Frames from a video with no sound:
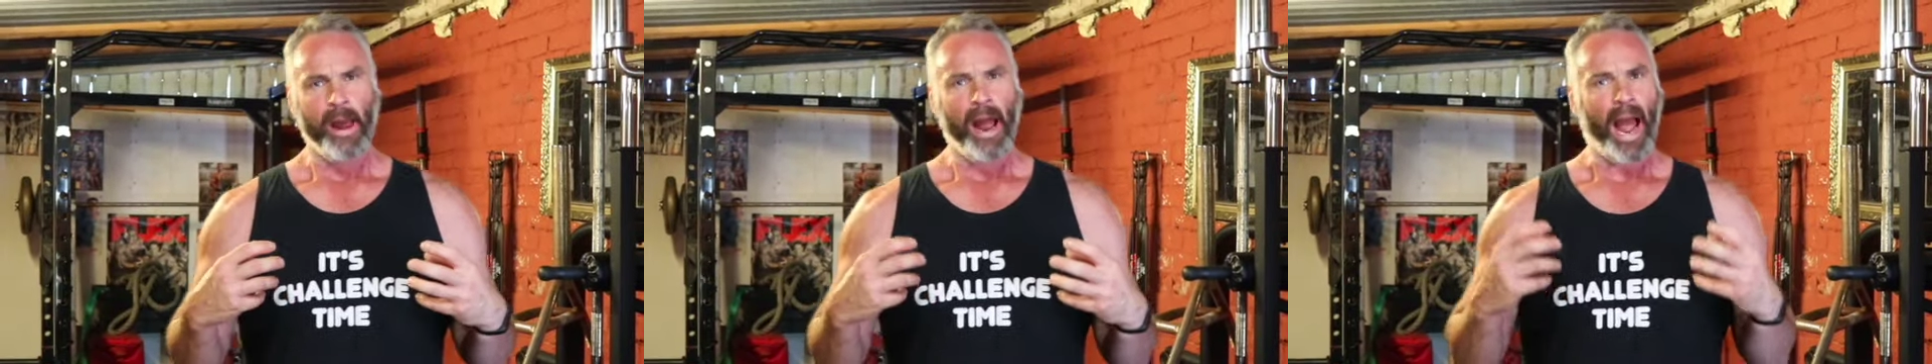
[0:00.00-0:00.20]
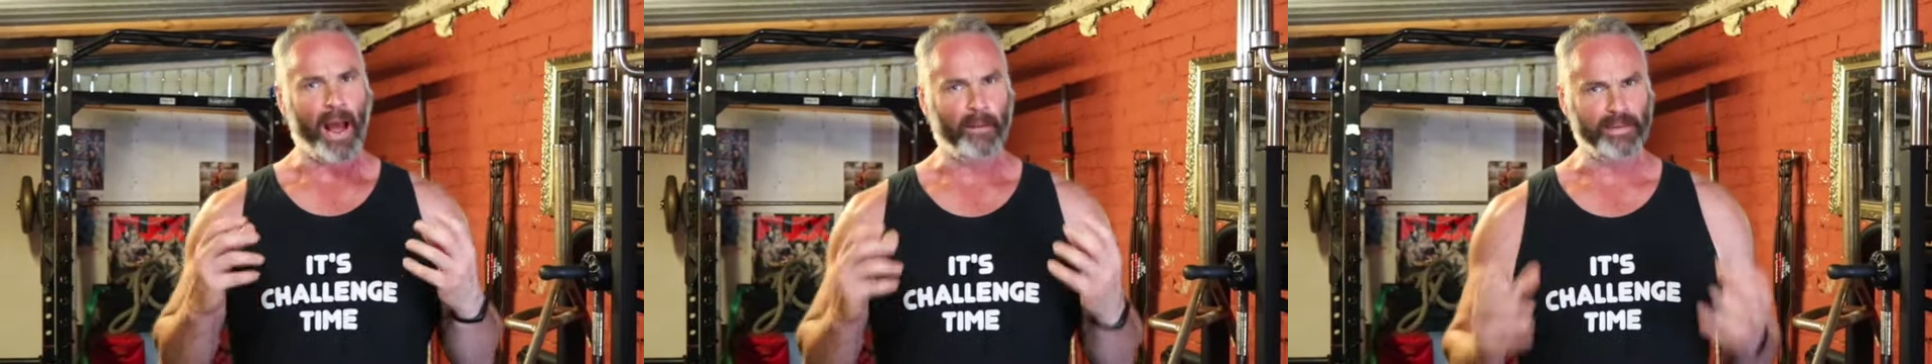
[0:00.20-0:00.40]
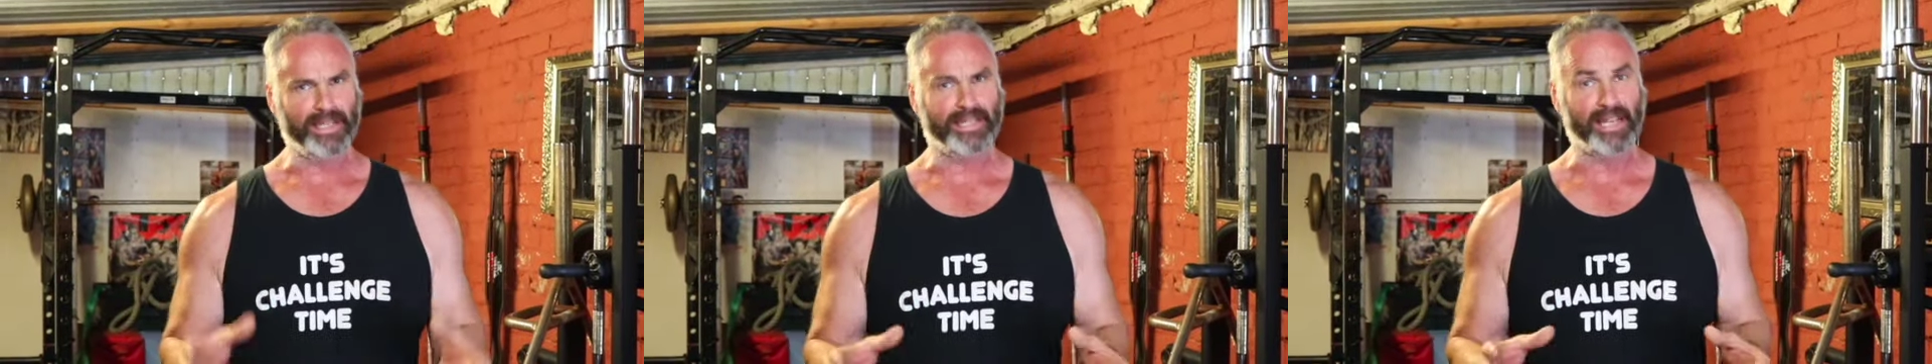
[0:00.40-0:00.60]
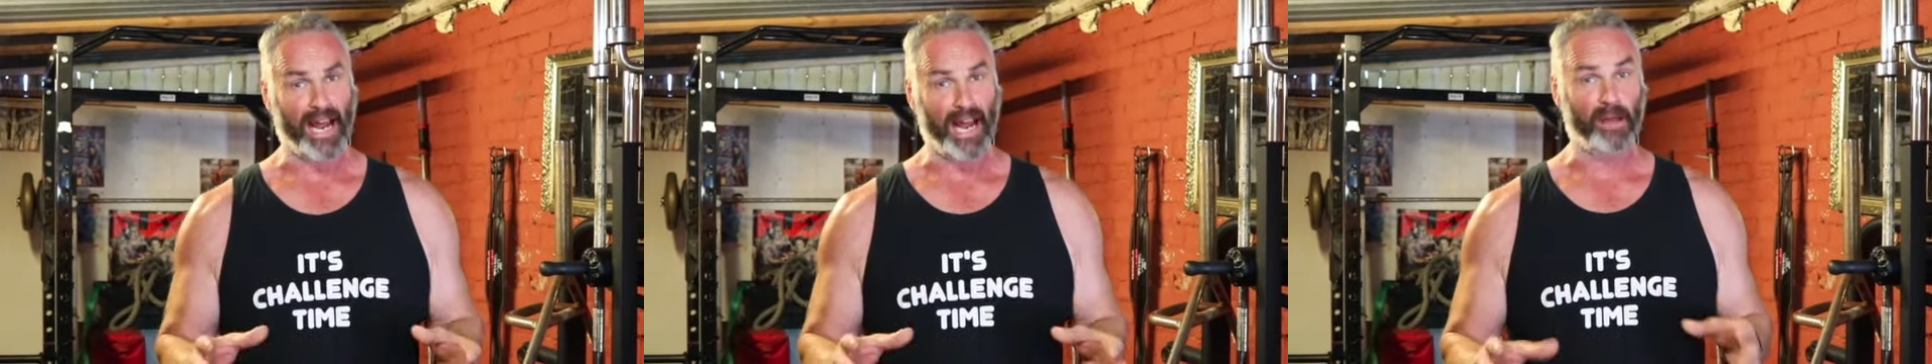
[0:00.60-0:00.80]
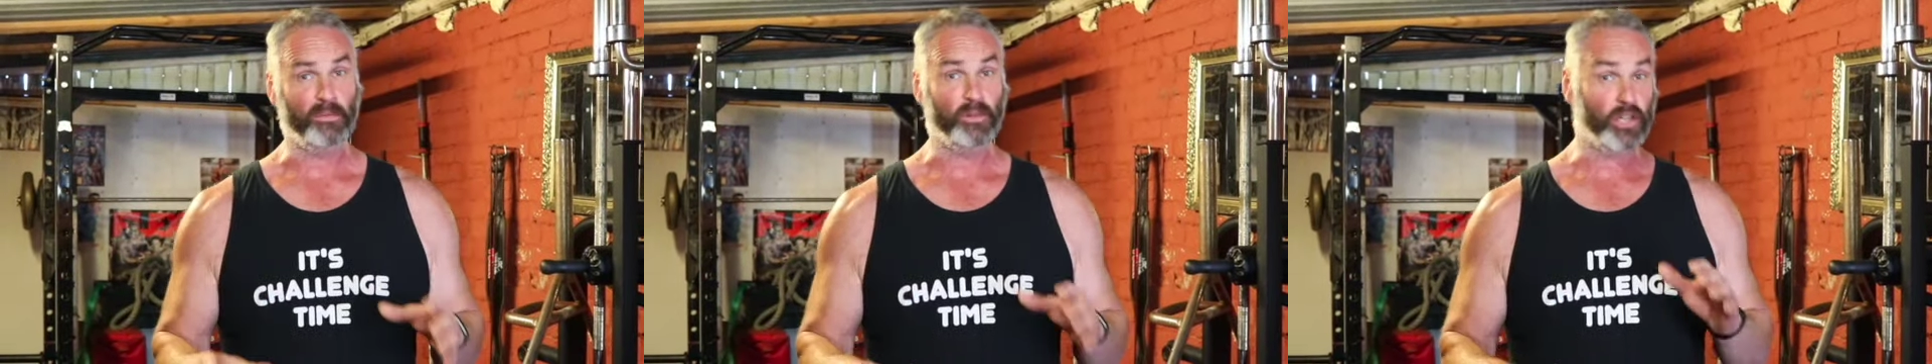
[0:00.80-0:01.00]
how many
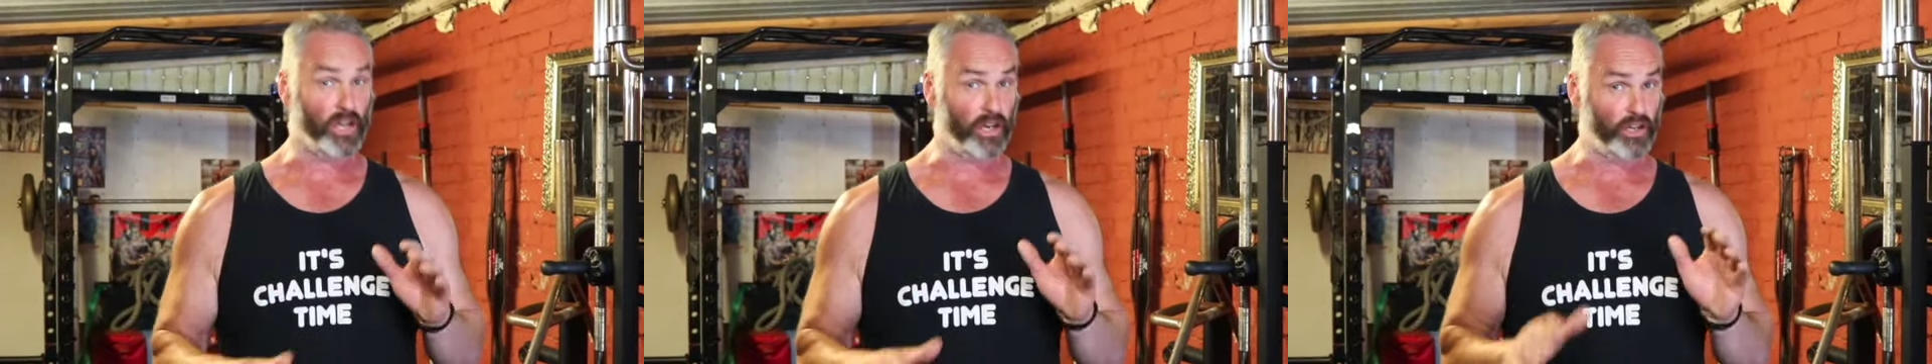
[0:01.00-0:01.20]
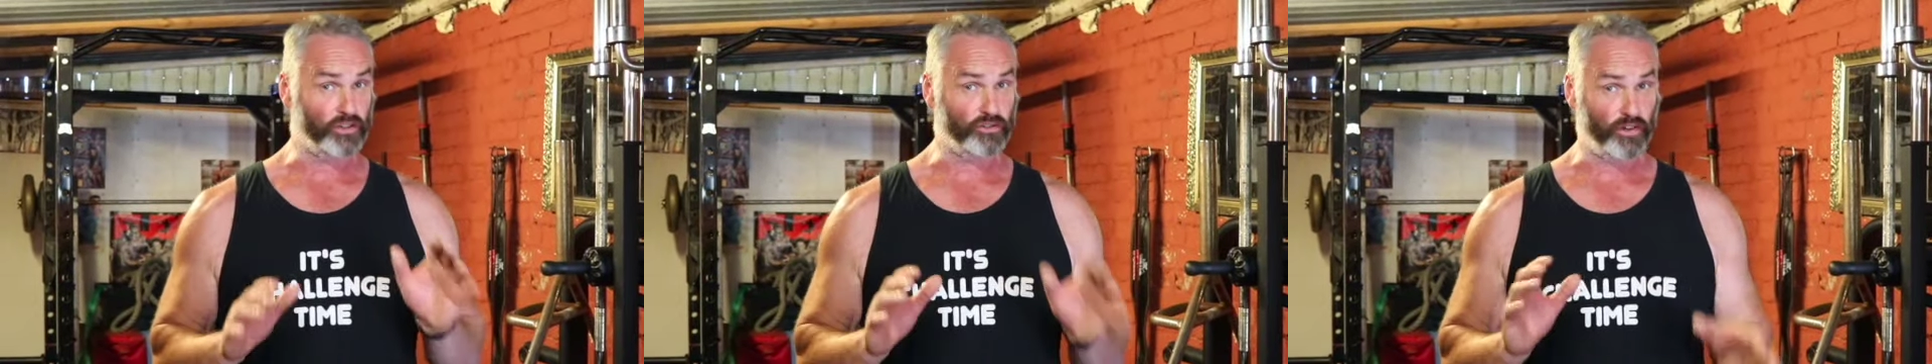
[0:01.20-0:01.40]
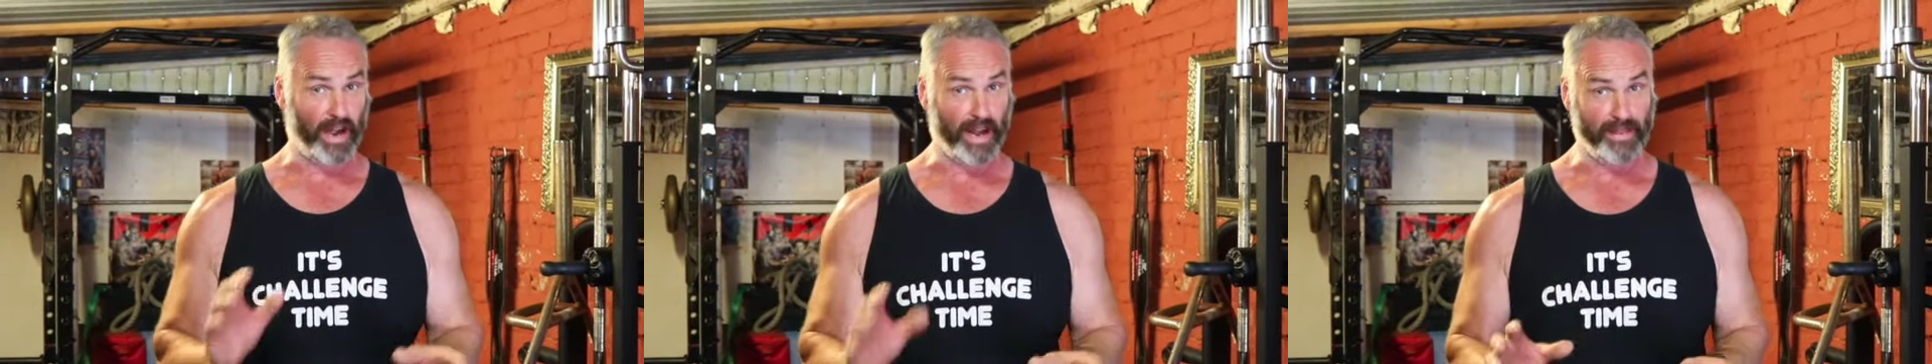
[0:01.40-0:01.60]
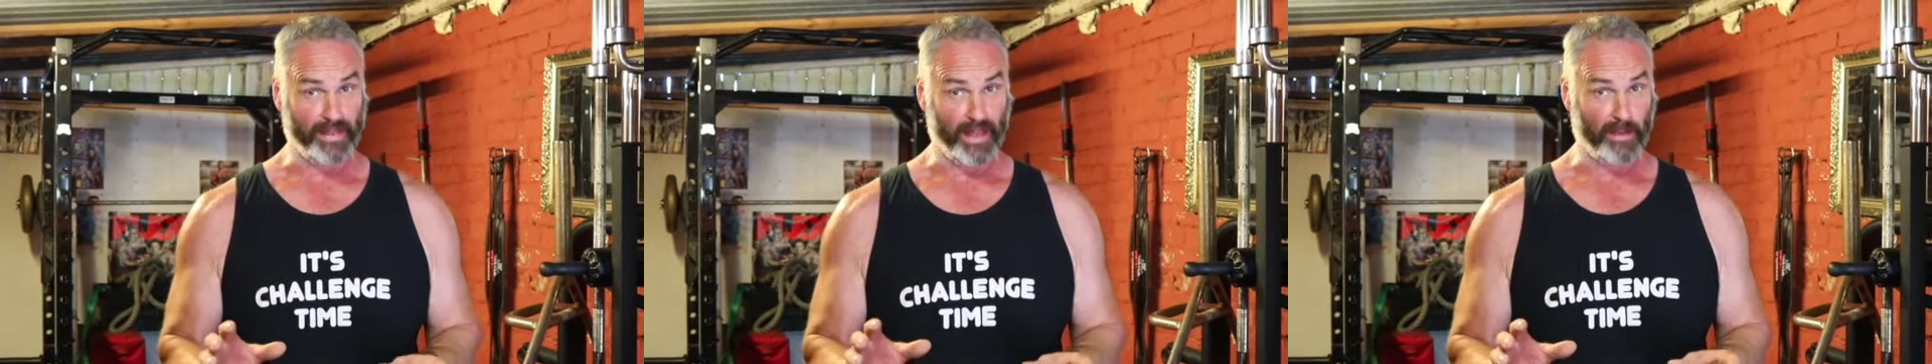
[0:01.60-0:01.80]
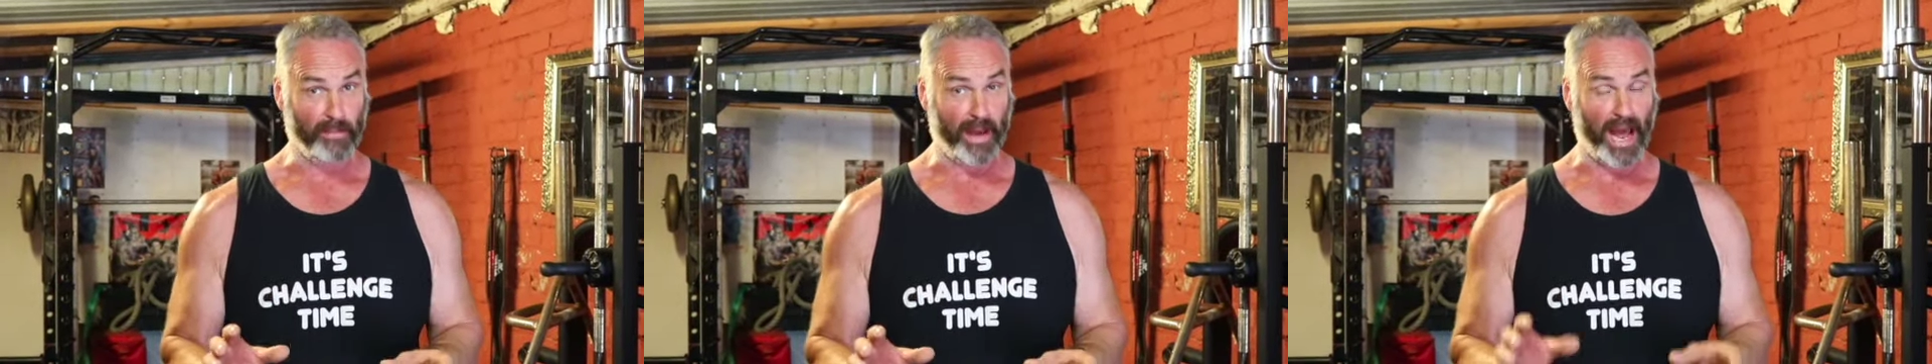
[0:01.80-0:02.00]
times you're going to train
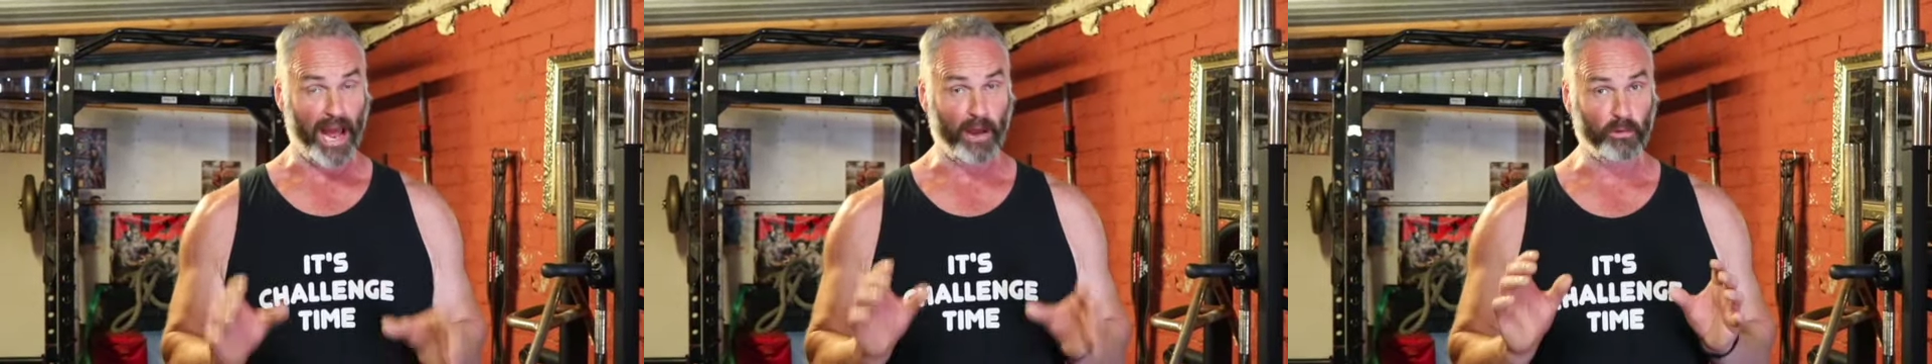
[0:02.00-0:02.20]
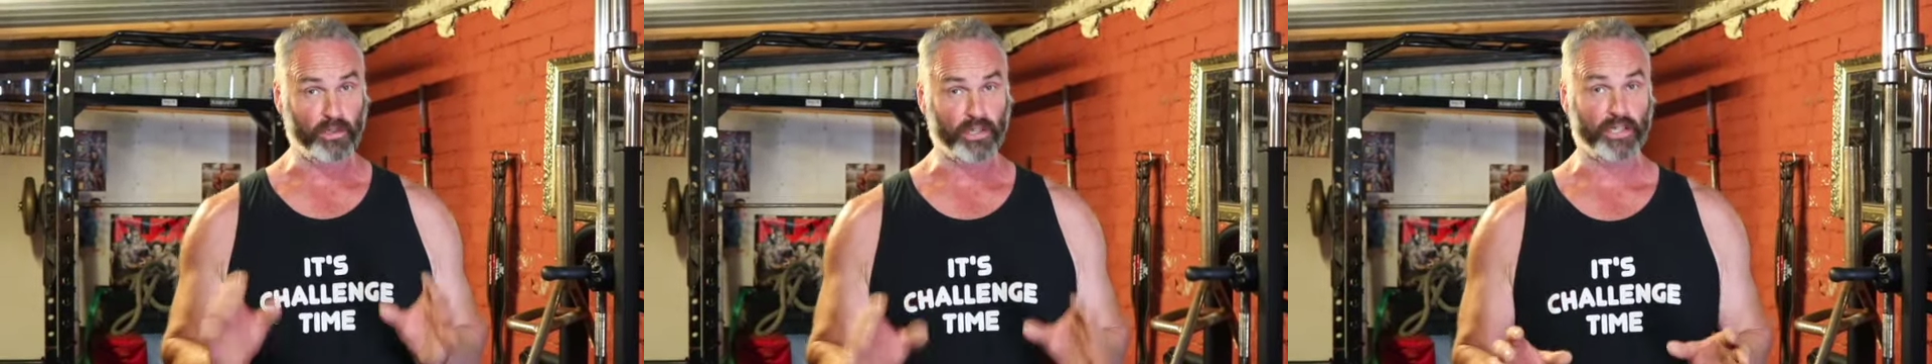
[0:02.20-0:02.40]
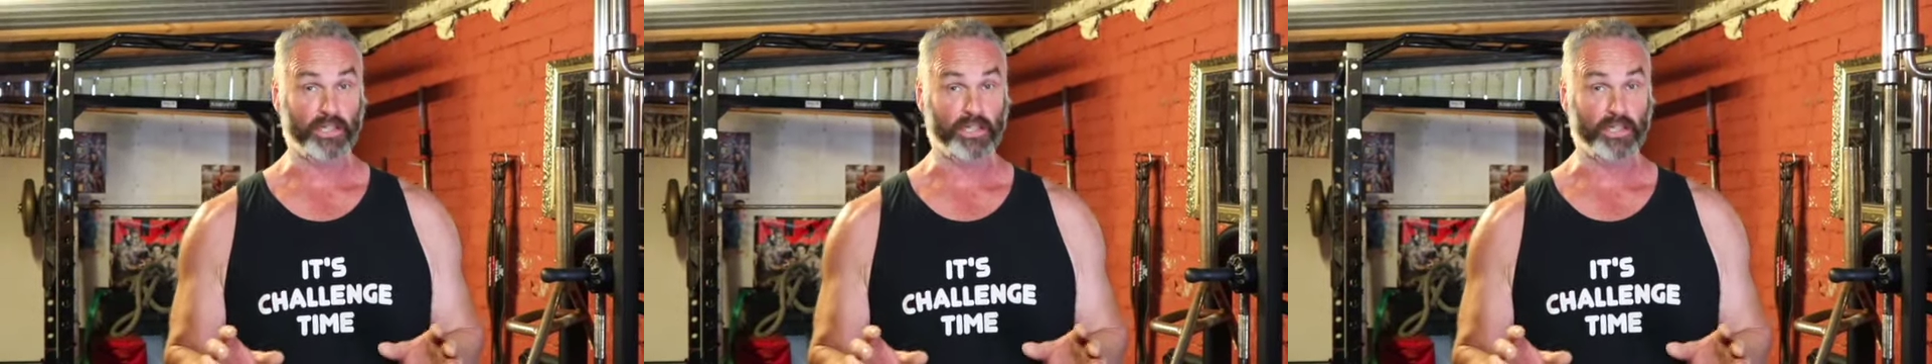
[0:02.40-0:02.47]
them. I would